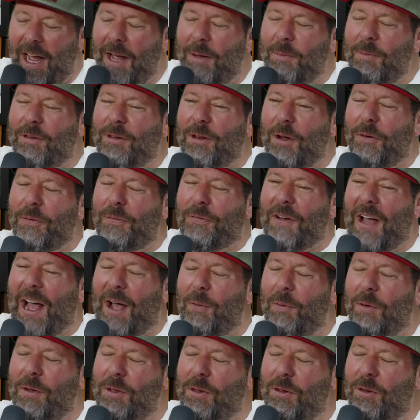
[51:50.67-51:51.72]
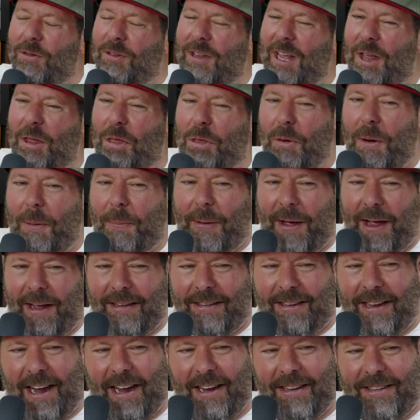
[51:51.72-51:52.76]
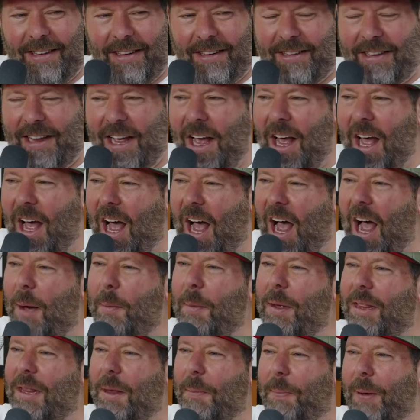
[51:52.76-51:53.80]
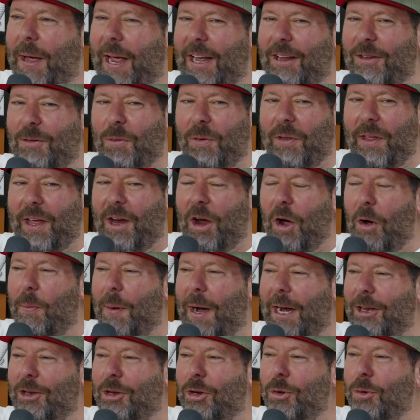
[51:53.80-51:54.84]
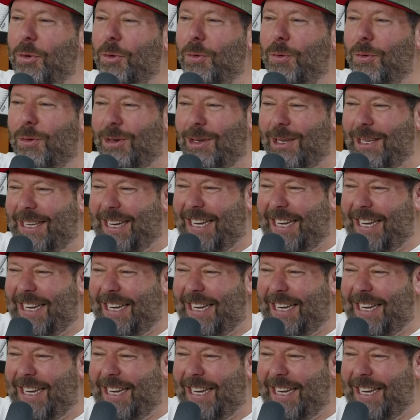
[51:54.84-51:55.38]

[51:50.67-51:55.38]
I'm so fat. When you say 3 pant sizes, I'm at the pants where they go by 2s.